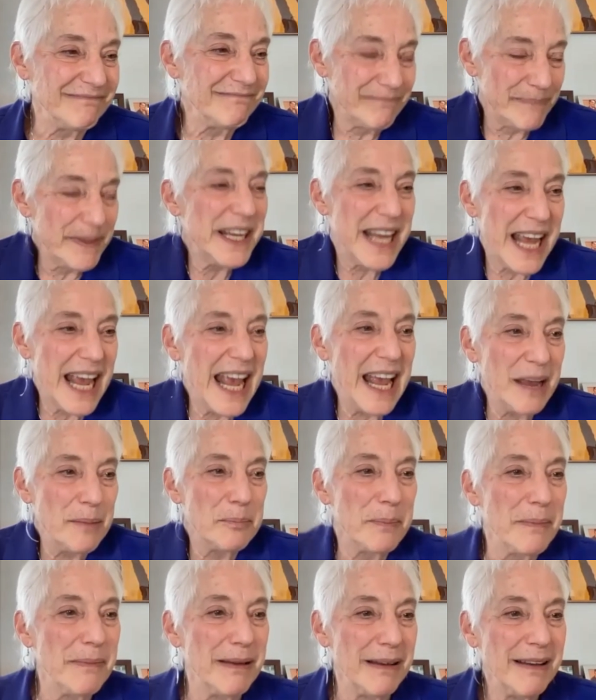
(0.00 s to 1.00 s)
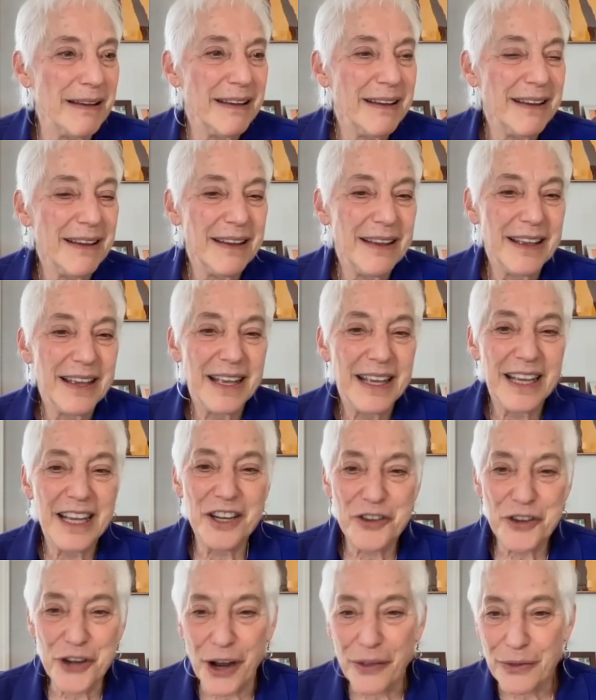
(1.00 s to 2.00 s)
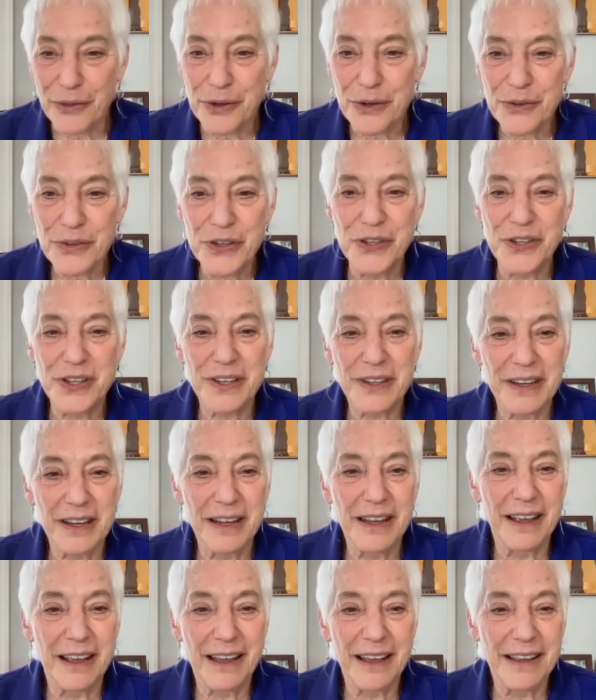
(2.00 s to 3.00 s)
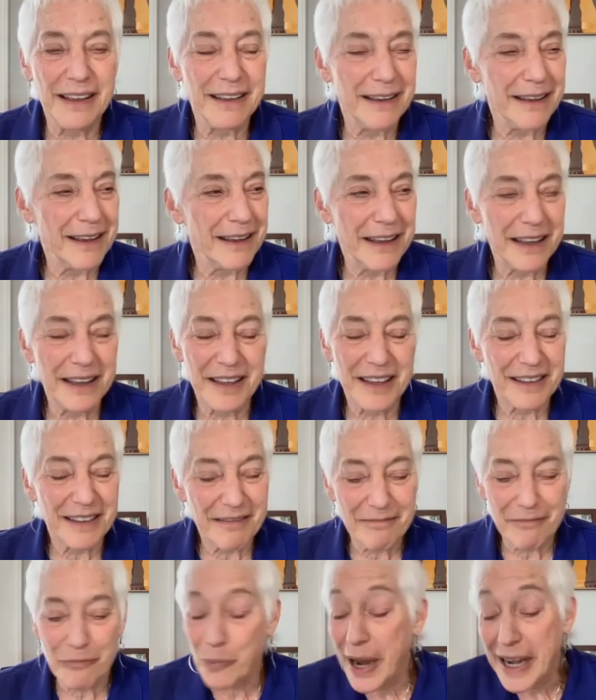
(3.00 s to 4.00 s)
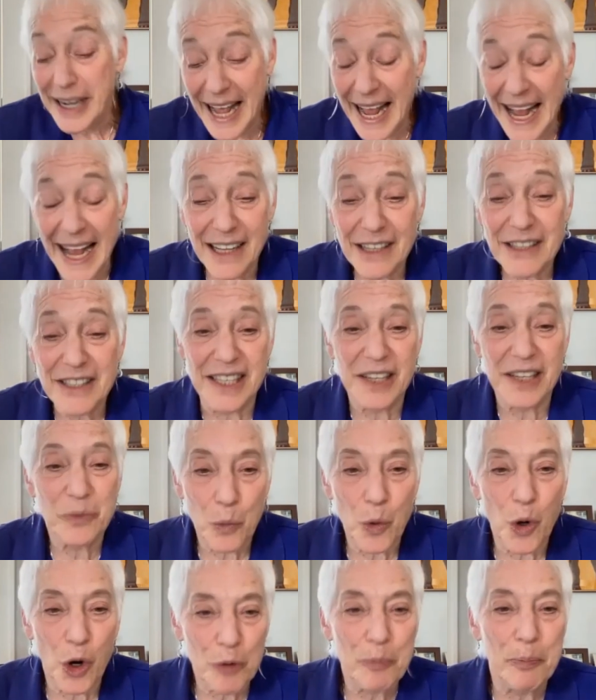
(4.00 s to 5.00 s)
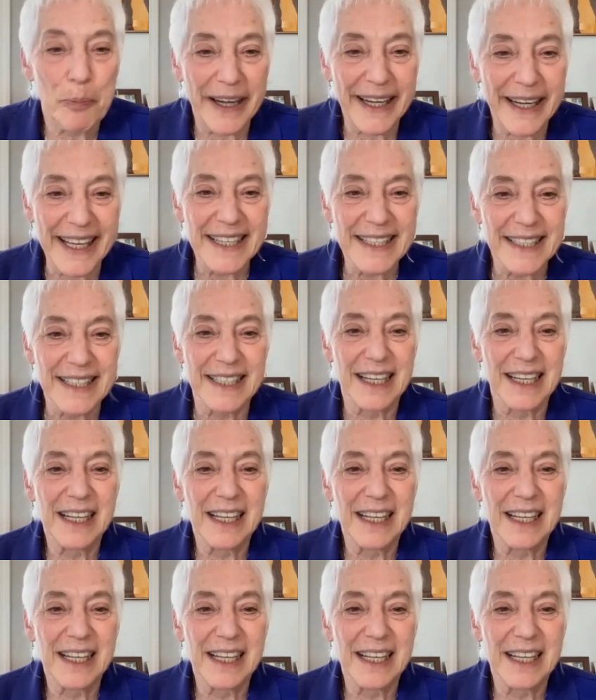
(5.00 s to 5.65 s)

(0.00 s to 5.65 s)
became each other's right hands and work buddies